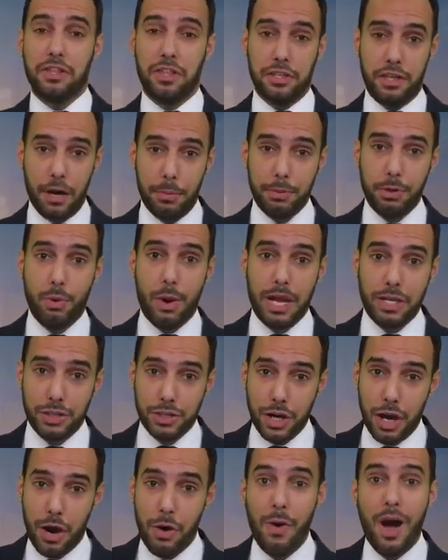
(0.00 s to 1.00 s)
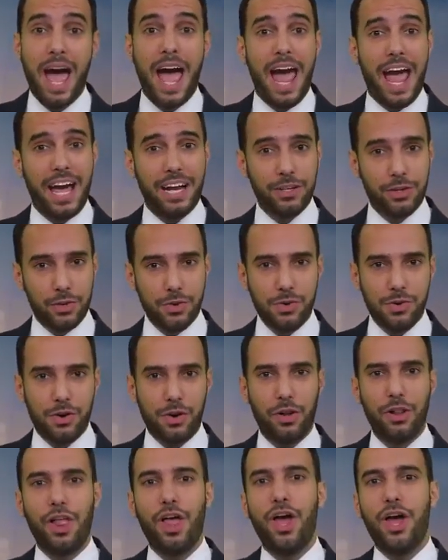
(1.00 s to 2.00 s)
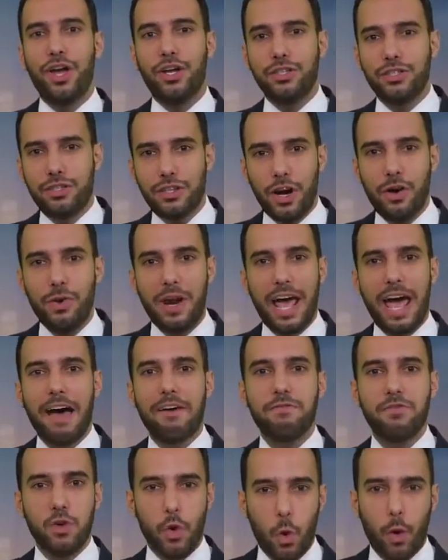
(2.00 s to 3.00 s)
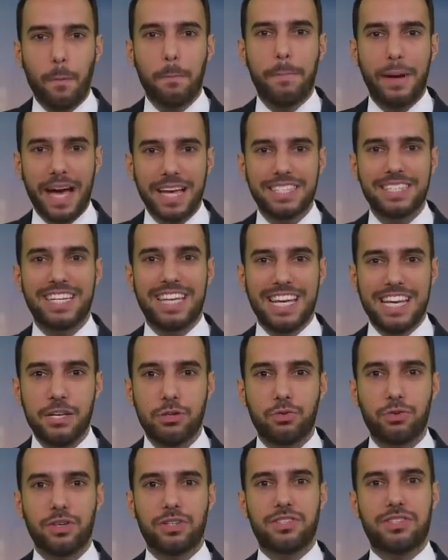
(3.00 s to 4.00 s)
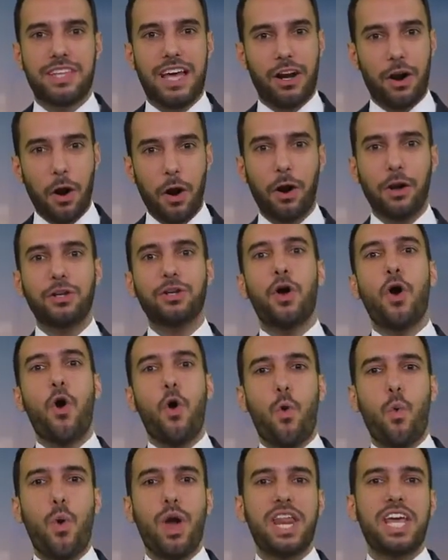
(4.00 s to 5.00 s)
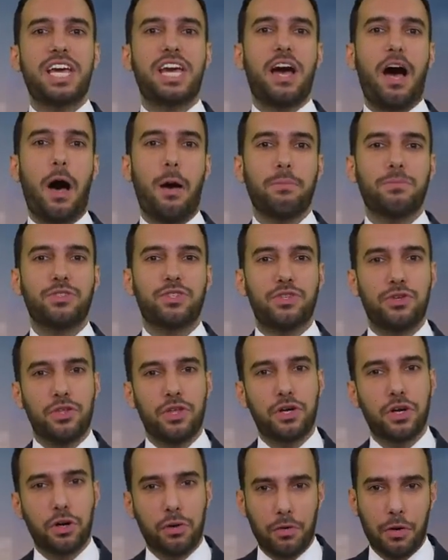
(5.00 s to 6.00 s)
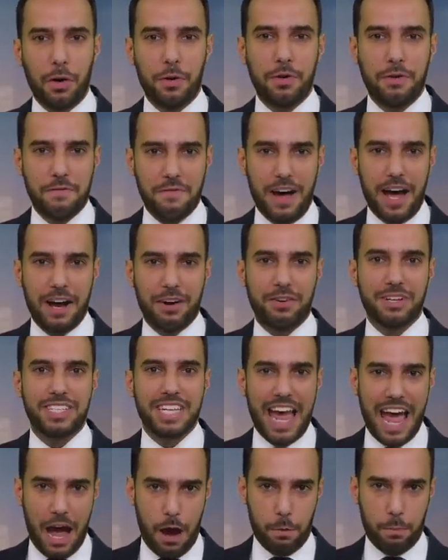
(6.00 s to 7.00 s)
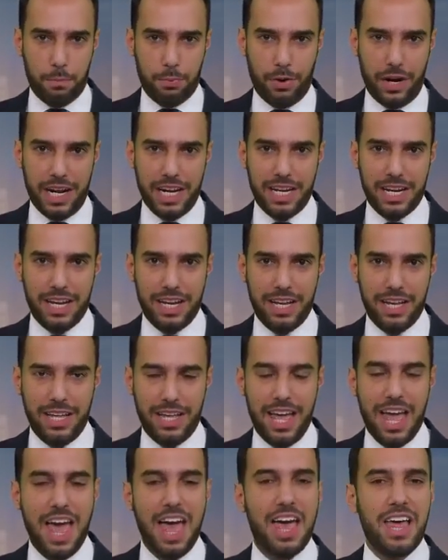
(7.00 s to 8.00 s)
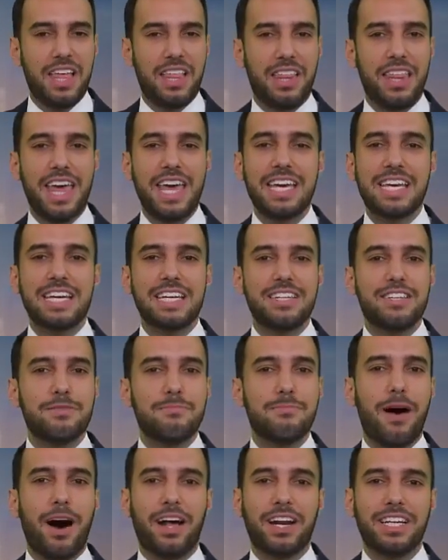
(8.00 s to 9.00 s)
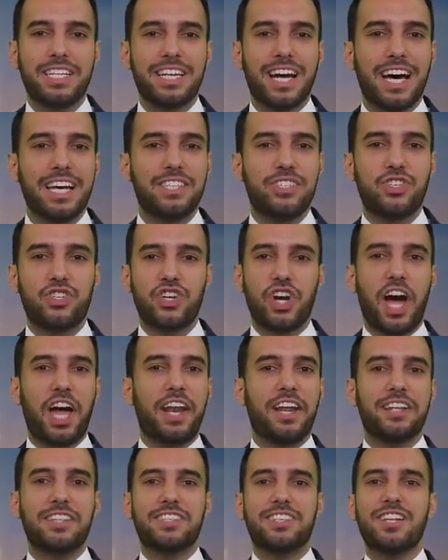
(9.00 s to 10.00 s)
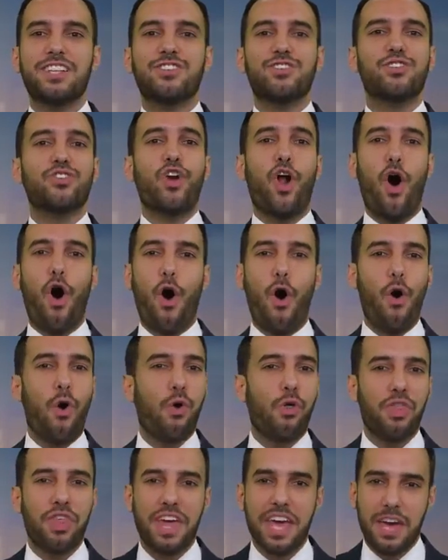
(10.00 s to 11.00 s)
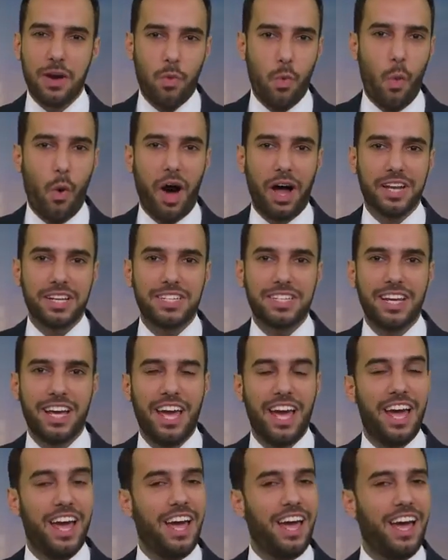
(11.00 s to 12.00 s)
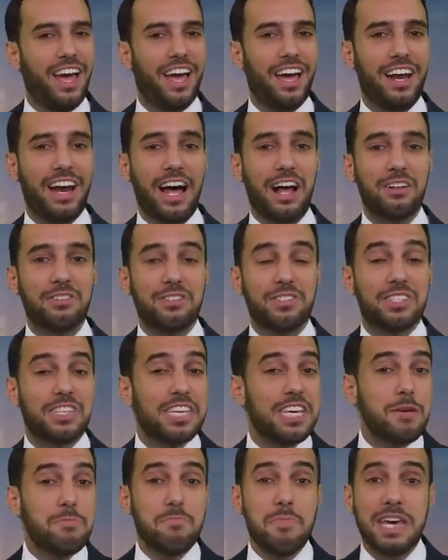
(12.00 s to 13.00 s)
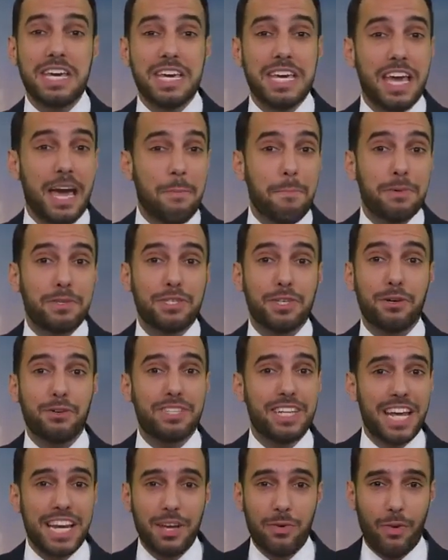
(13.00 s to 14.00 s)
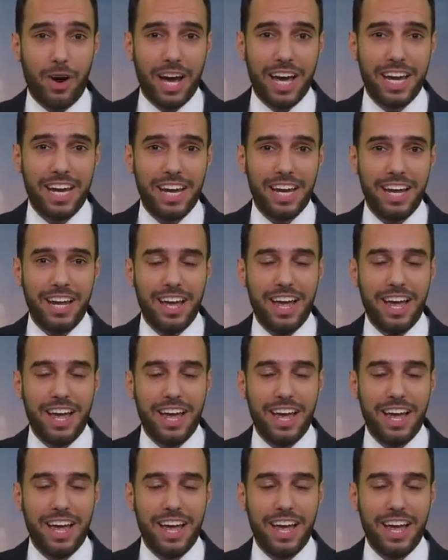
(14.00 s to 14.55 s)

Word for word: the WHO, and Google don't have your best interests at heart when it comes to the coronavirus outbreak. They can demonetize China Uncensored all they want, and I'll just keep making episodes anyway.